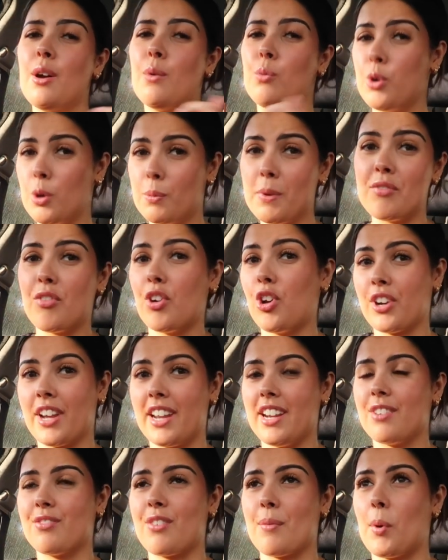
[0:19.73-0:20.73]
will be
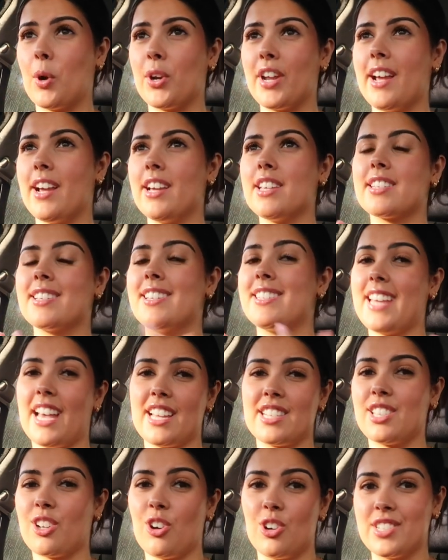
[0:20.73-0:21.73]
vlogging if I'm honest, because
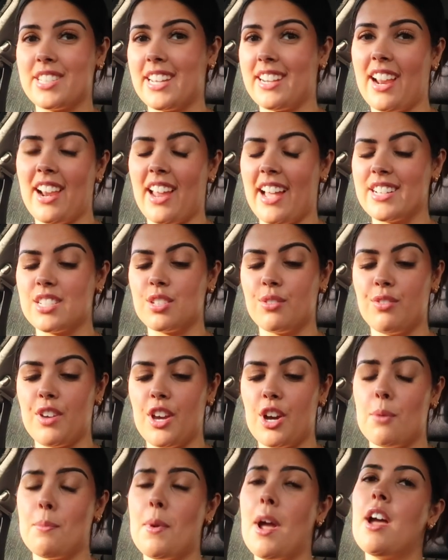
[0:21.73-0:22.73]
that's the content I like to
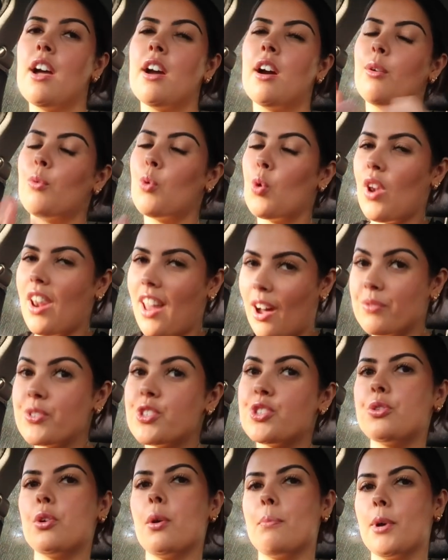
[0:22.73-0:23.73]
film. We'll love to
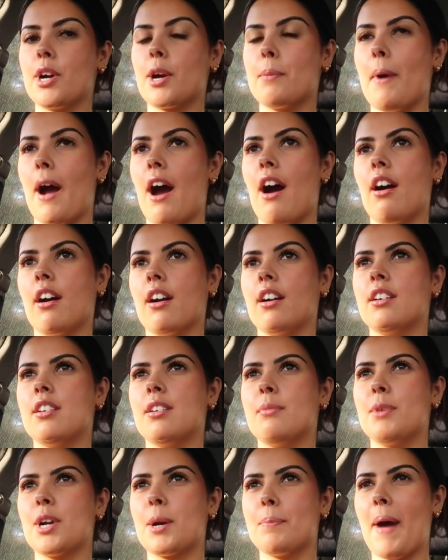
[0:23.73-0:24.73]
do a
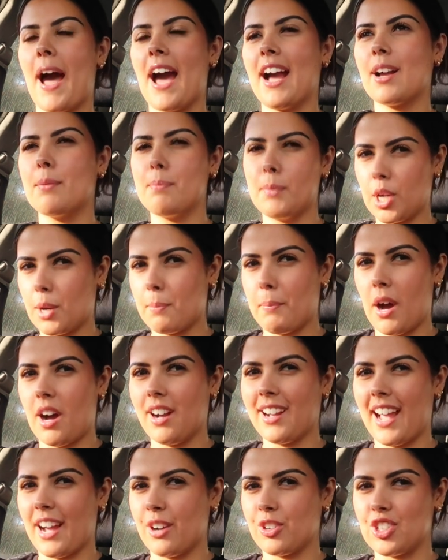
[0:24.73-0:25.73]

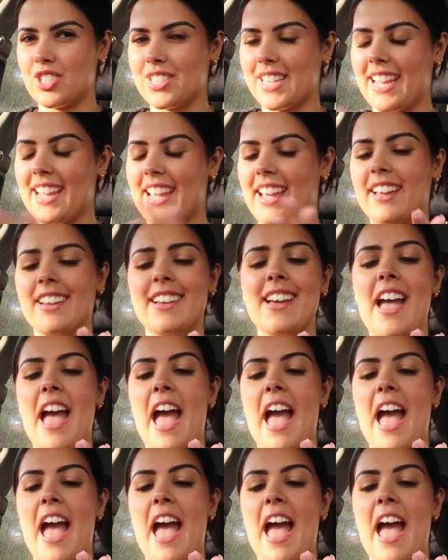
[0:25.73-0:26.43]
mukbang, how do you say it?